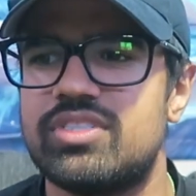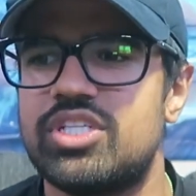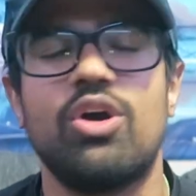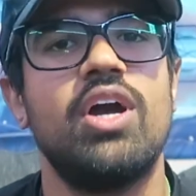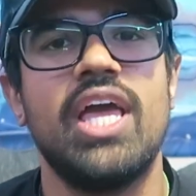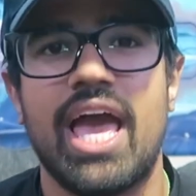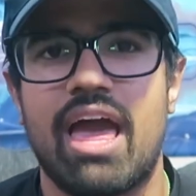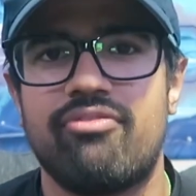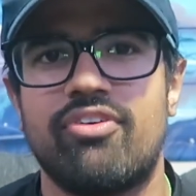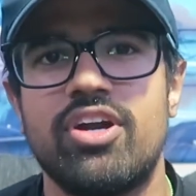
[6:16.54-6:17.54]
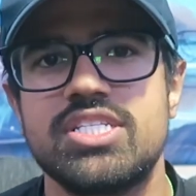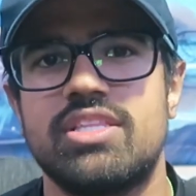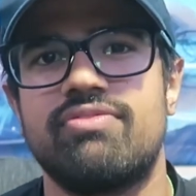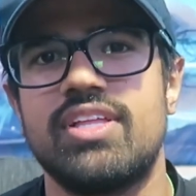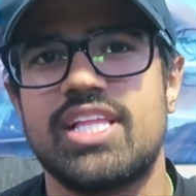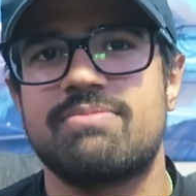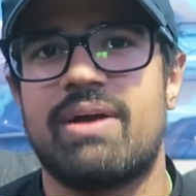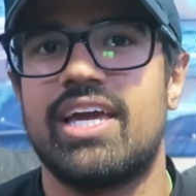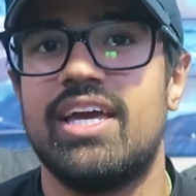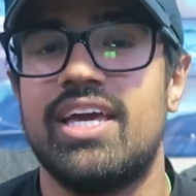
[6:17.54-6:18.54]
you know, at first the feelings
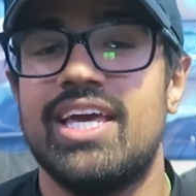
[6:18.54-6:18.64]
might,